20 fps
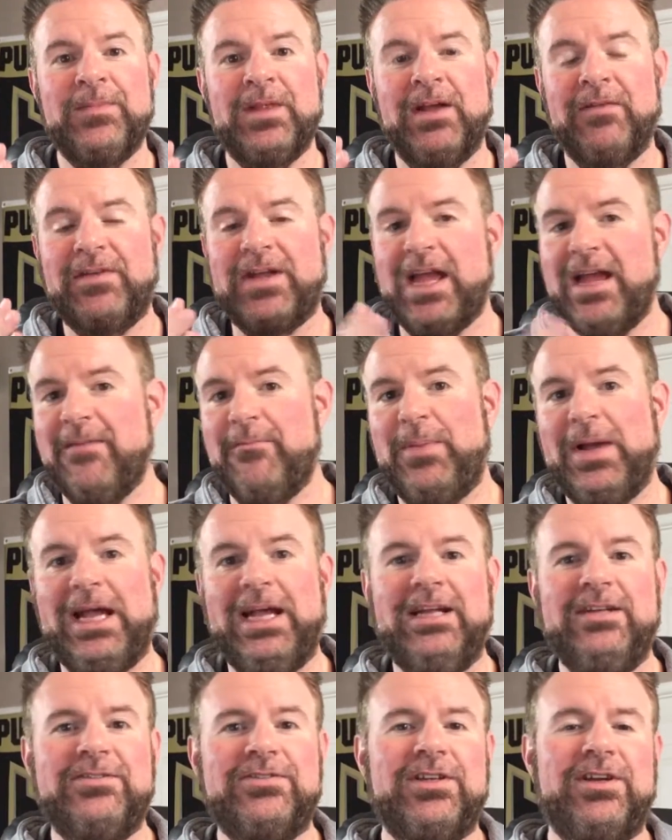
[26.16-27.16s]
of
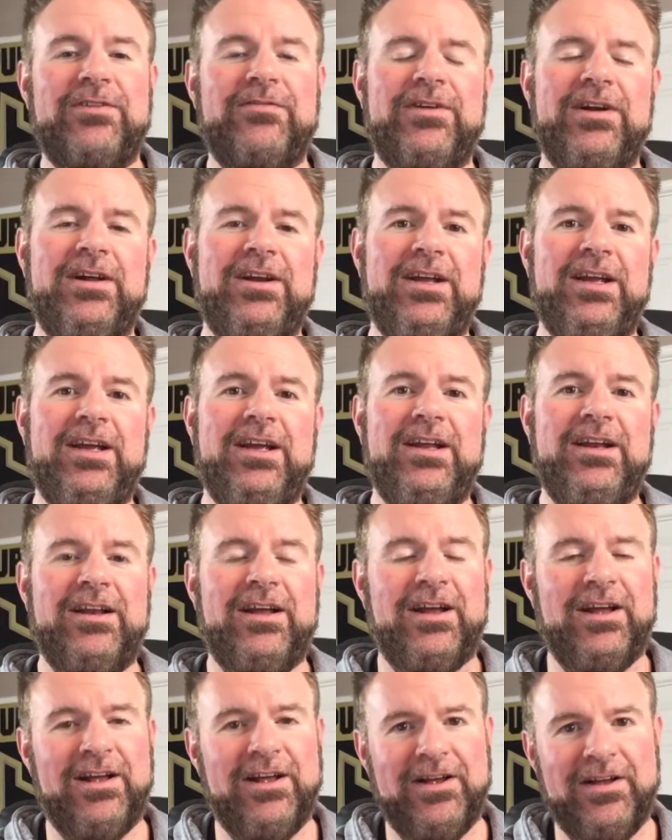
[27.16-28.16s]
campaigns they're running,
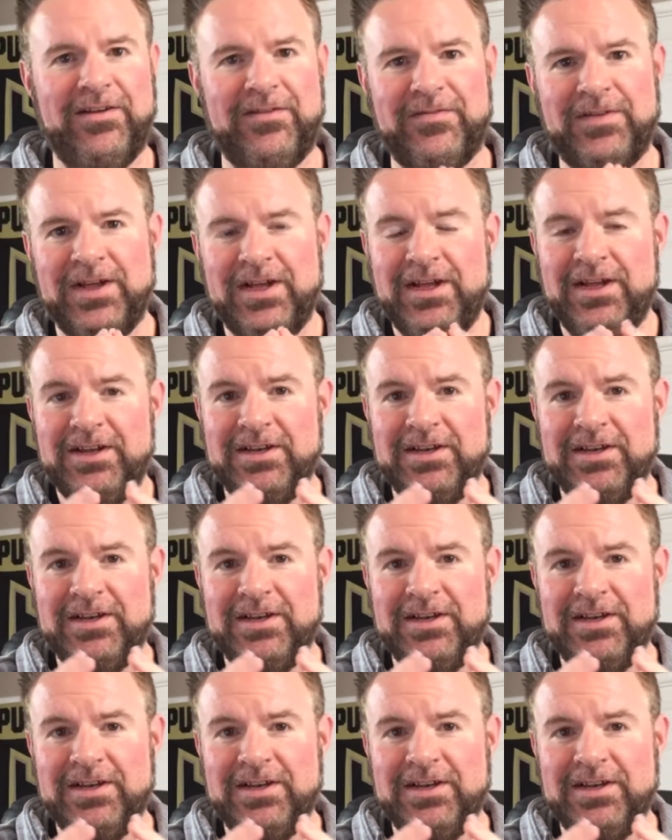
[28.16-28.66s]
of